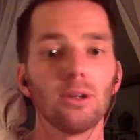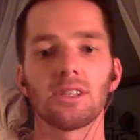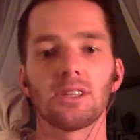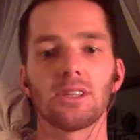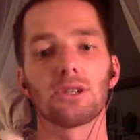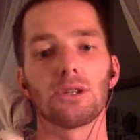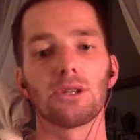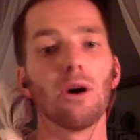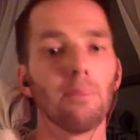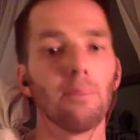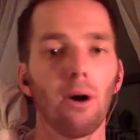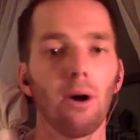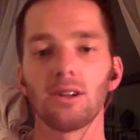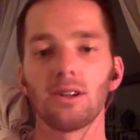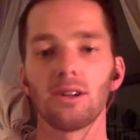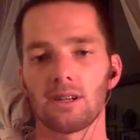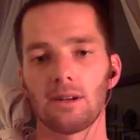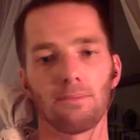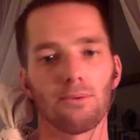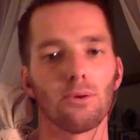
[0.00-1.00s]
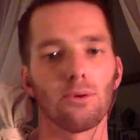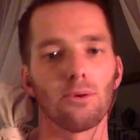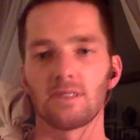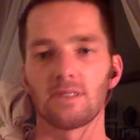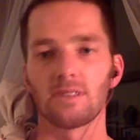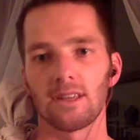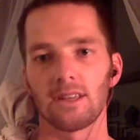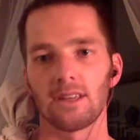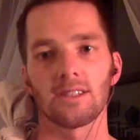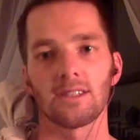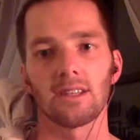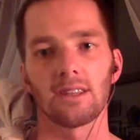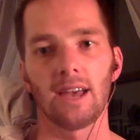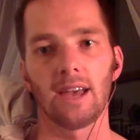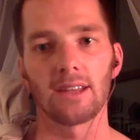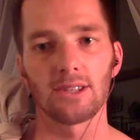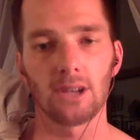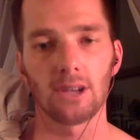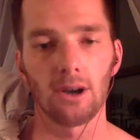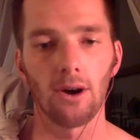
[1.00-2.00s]
and snowballs and improves and things like
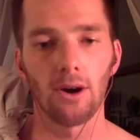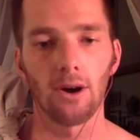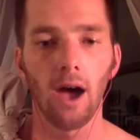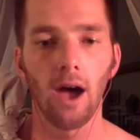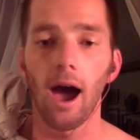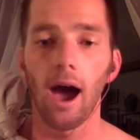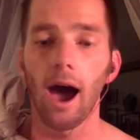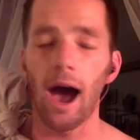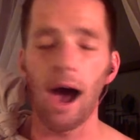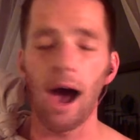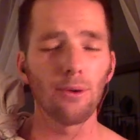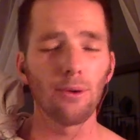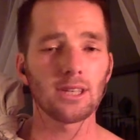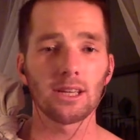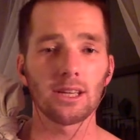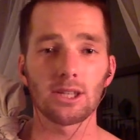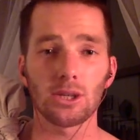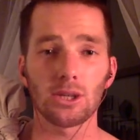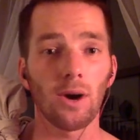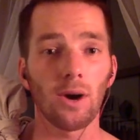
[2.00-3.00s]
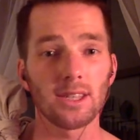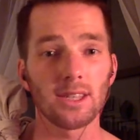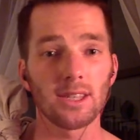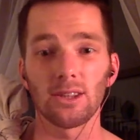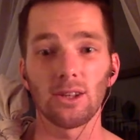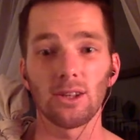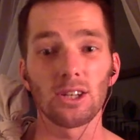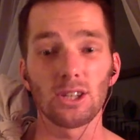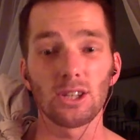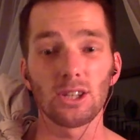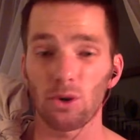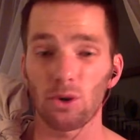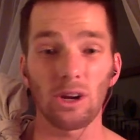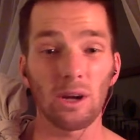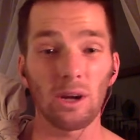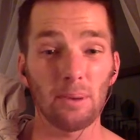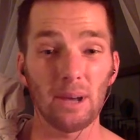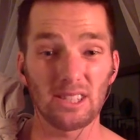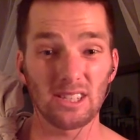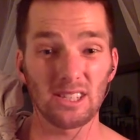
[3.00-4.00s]
that. So I would say squats and lunges are a
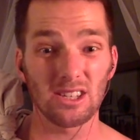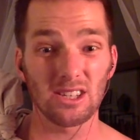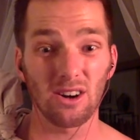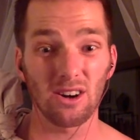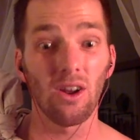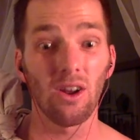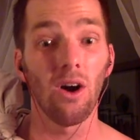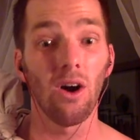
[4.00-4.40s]
good place to start.